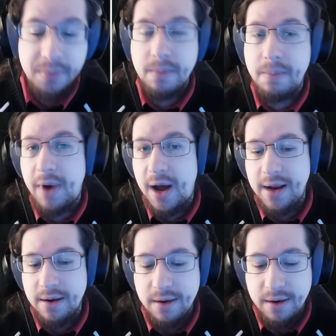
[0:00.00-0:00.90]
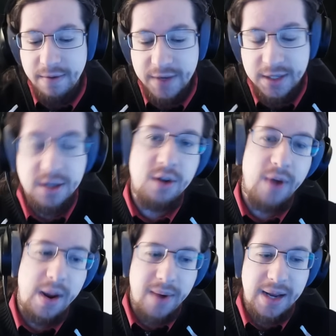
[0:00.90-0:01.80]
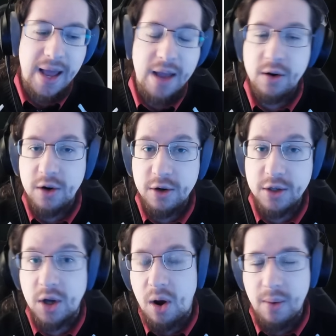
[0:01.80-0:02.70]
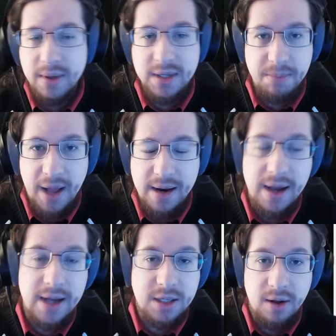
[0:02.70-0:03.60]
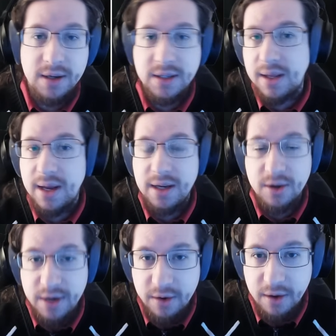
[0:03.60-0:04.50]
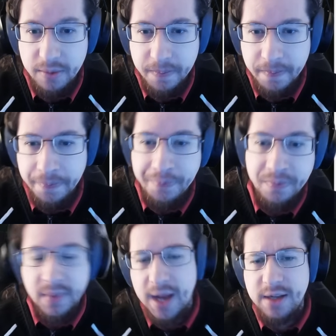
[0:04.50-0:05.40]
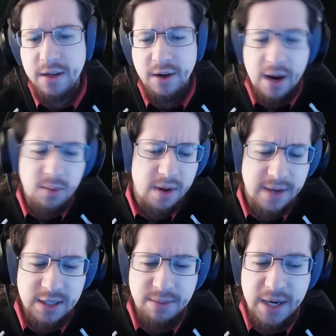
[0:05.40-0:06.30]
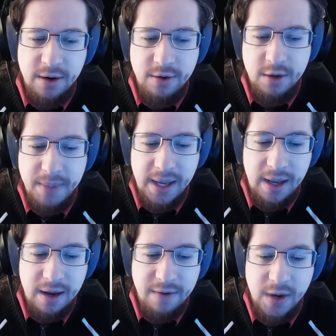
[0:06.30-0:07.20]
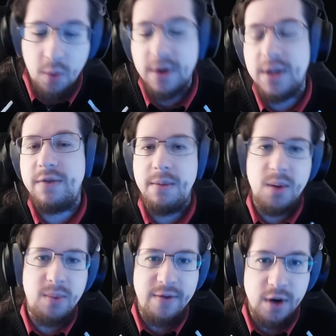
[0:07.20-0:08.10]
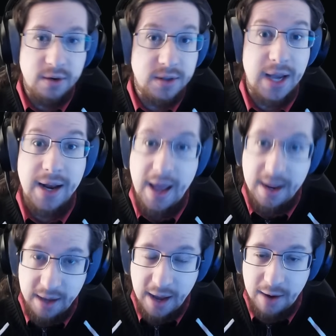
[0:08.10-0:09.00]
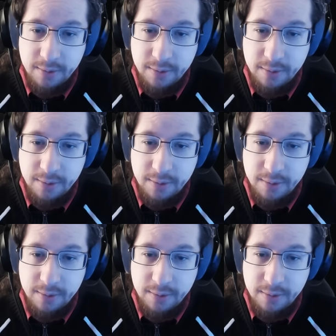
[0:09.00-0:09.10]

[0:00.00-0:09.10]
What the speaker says: But this is a great way to get your curse always applied as long as things are near you. And you kind of want things to be near you to be in the auras from Unwavering Crusade anyhow.